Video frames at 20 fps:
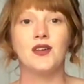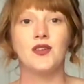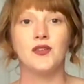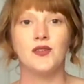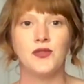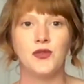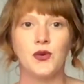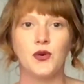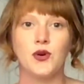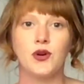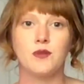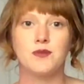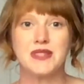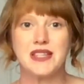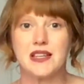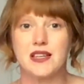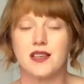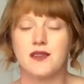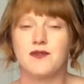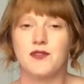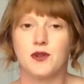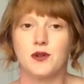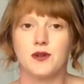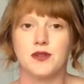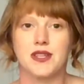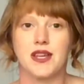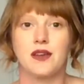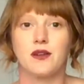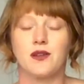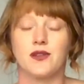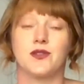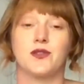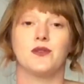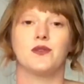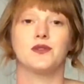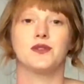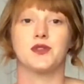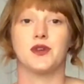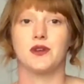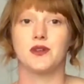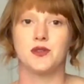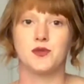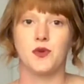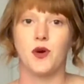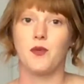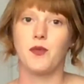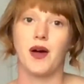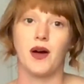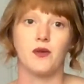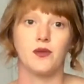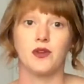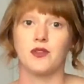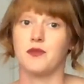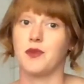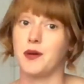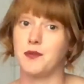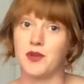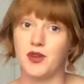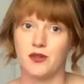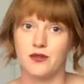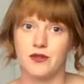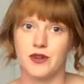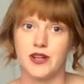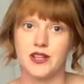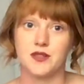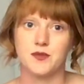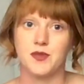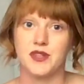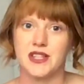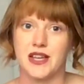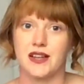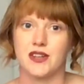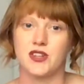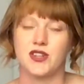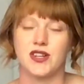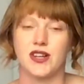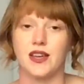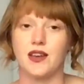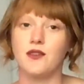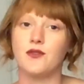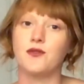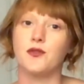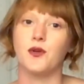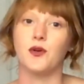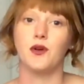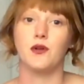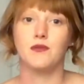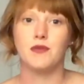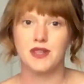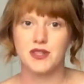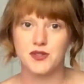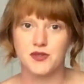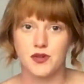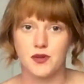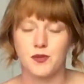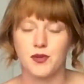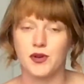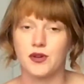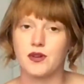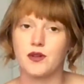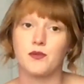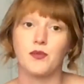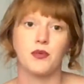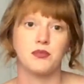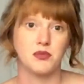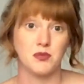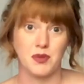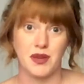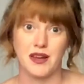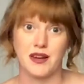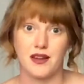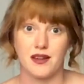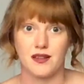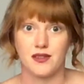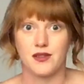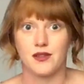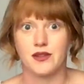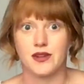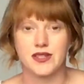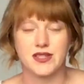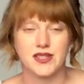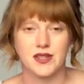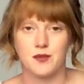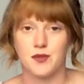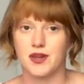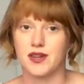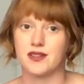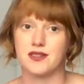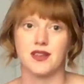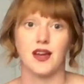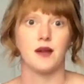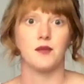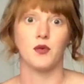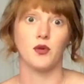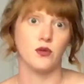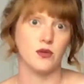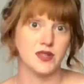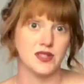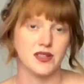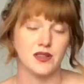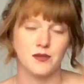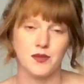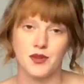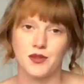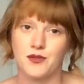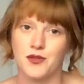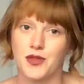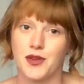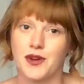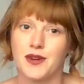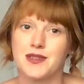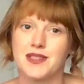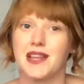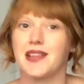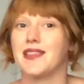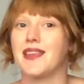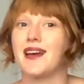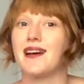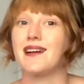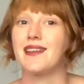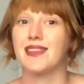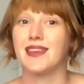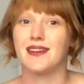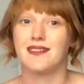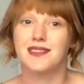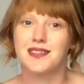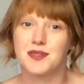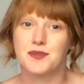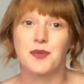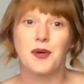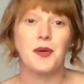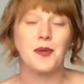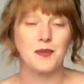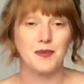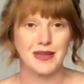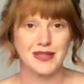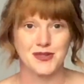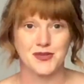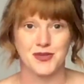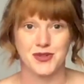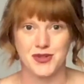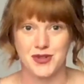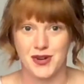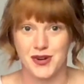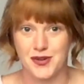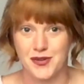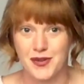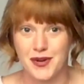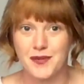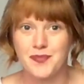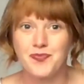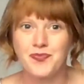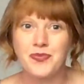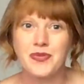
For Obsidian Falls, I could also swap out one of my mood reads potentially for a mystery book, probably an Agatha Christie, because I'm always in the mood for those and they are the ultimate mystery genre,